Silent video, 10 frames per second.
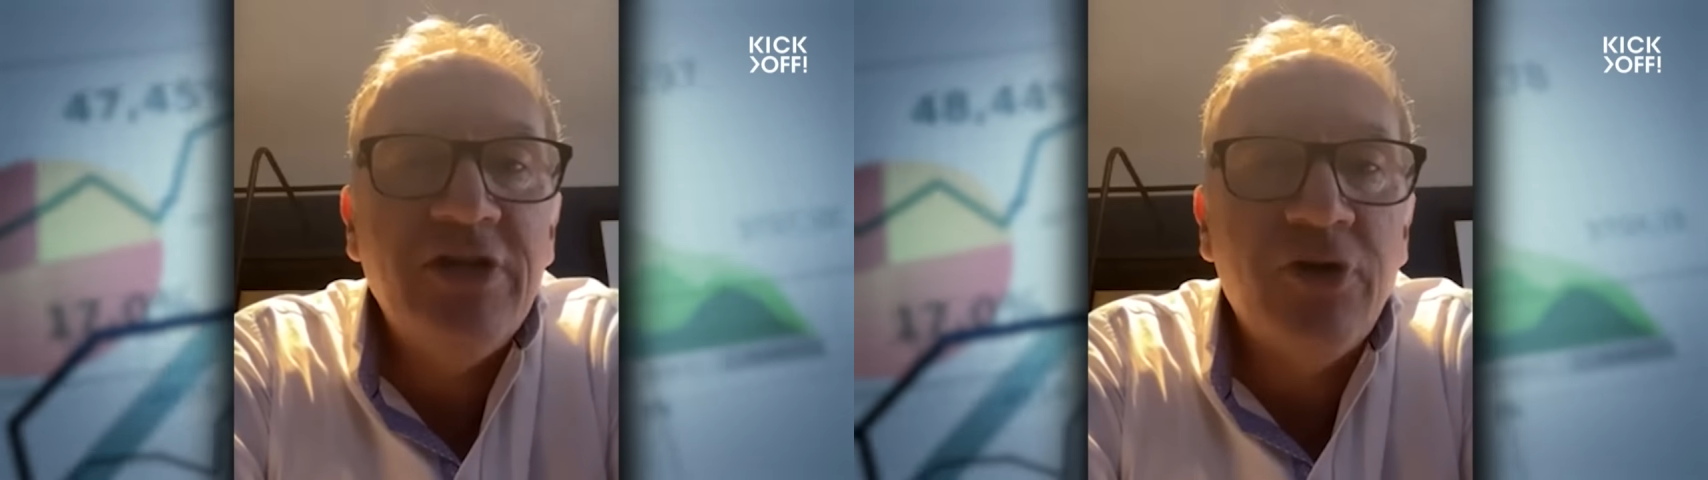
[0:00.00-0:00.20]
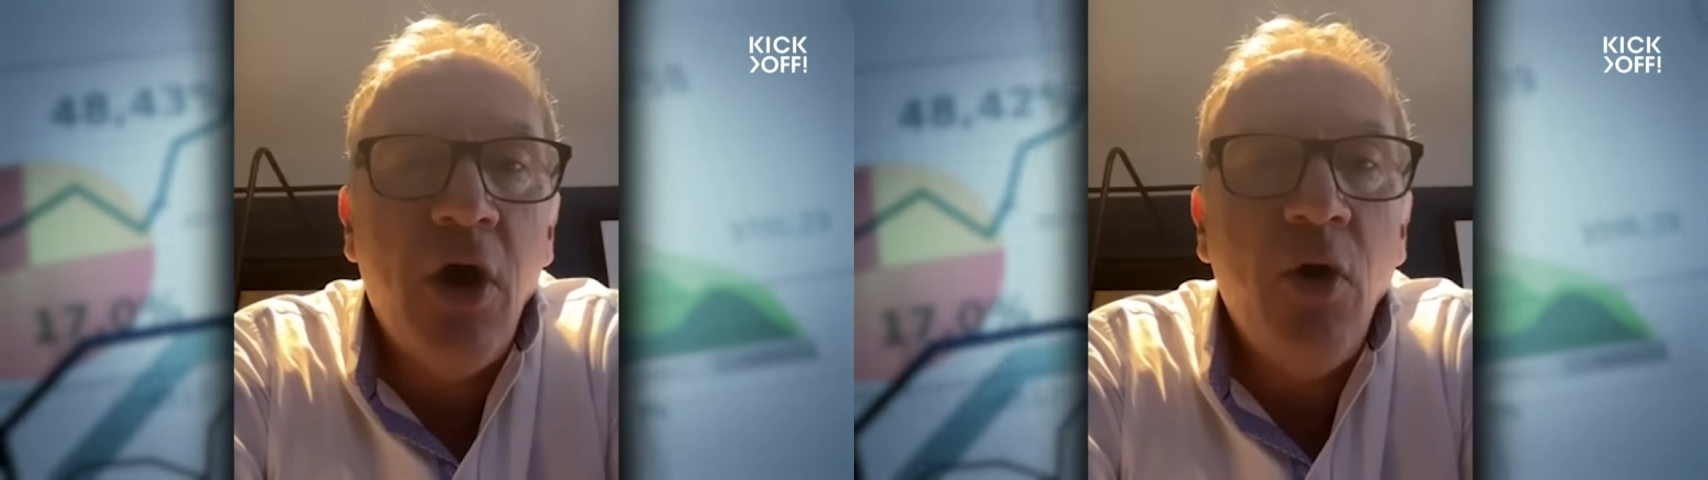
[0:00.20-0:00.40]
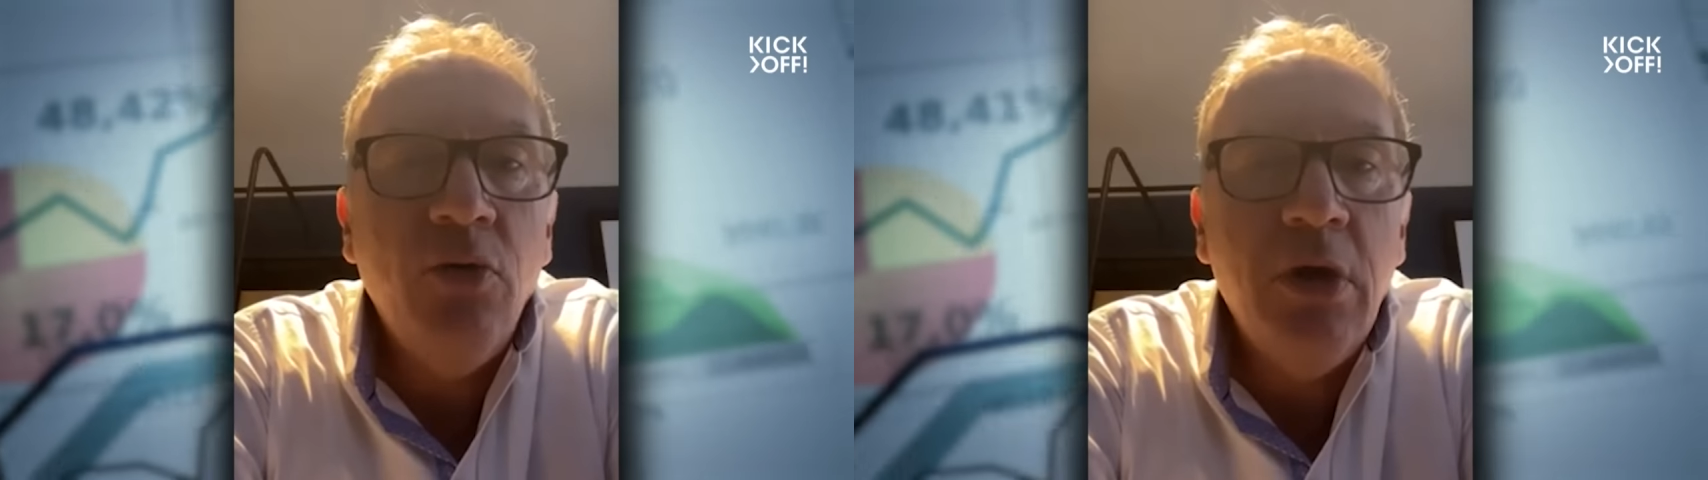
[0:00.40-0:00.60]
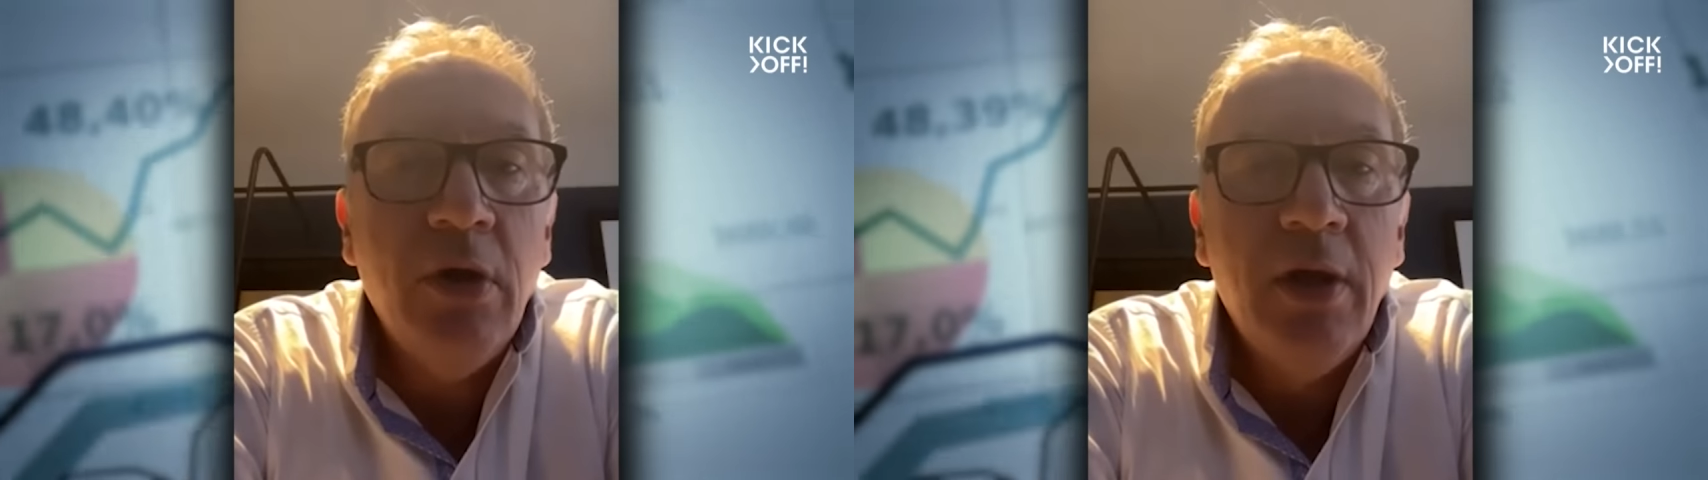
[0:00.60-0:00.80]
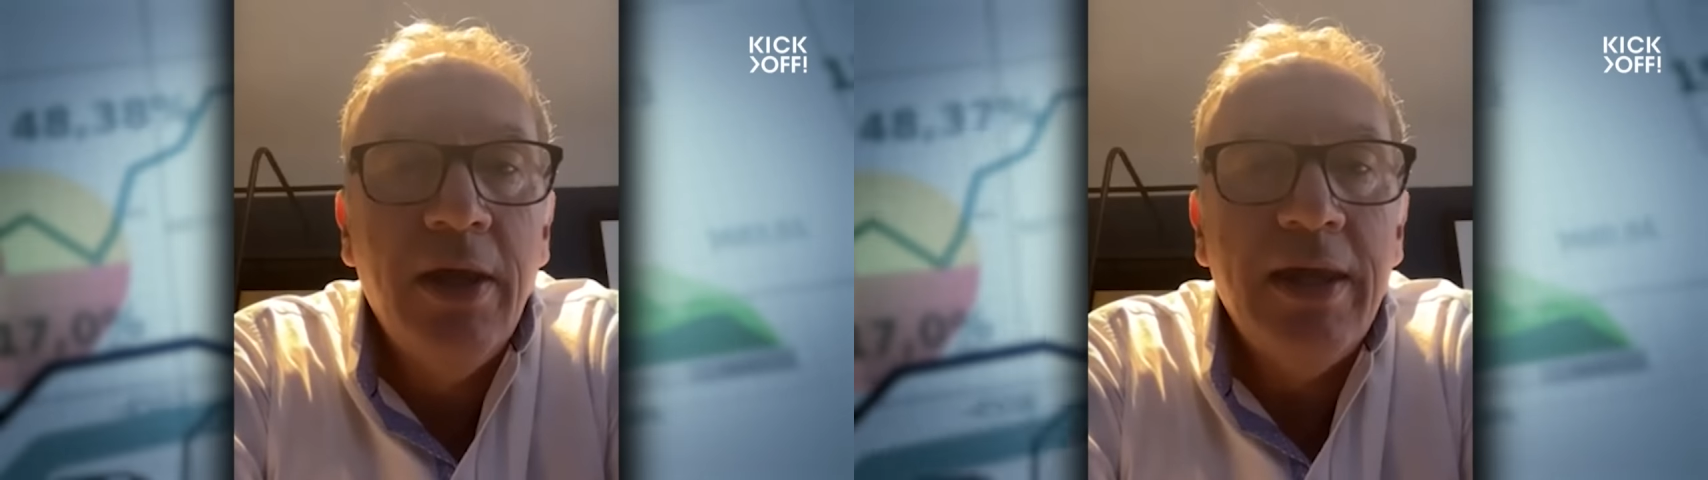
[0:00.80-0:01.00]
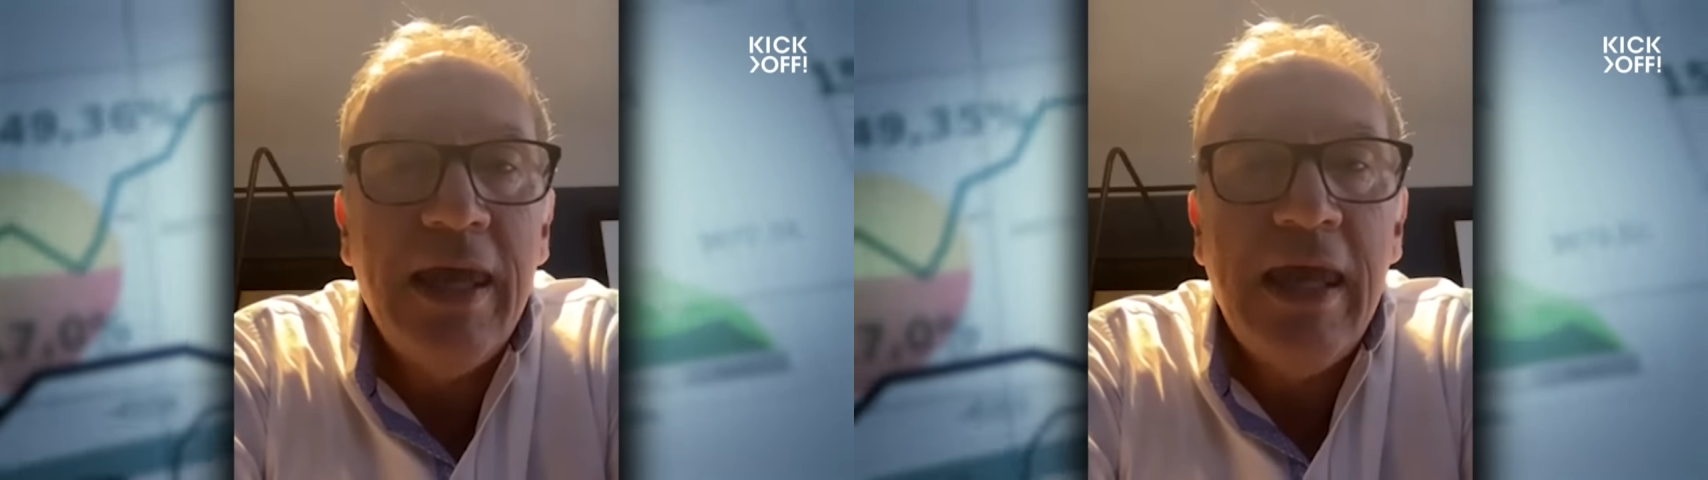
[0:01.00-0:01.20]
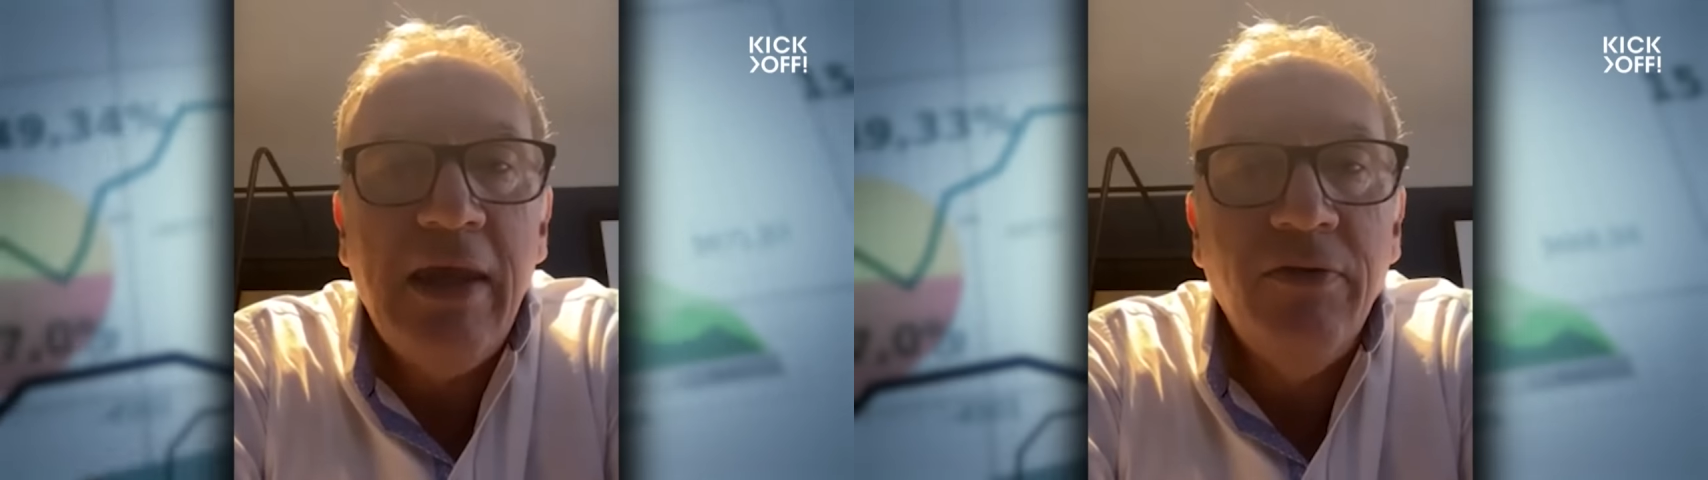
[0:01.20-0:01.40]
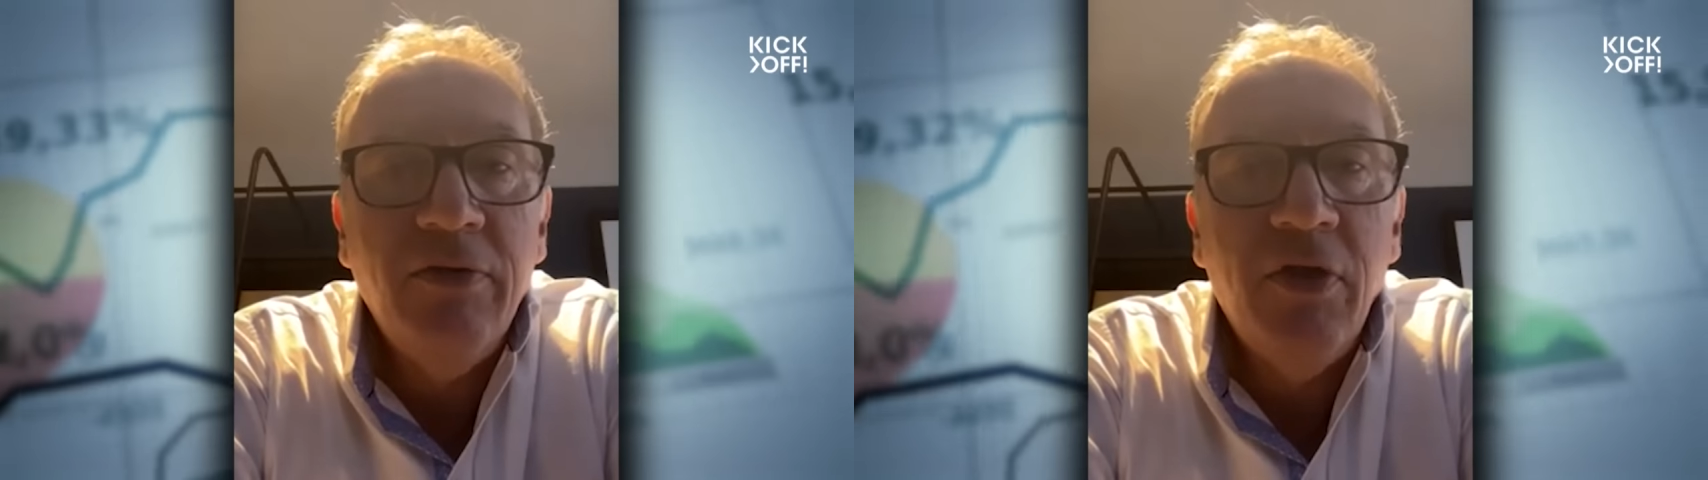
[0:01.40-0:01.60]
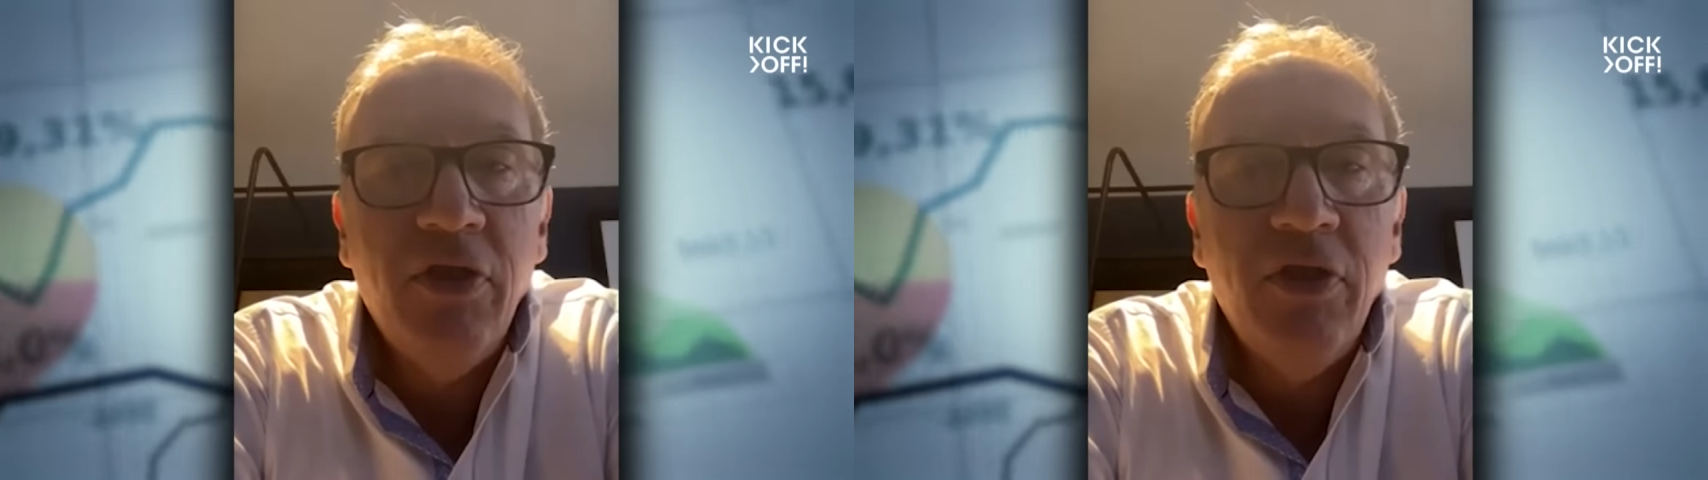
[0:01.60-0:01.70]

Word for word: as a whole in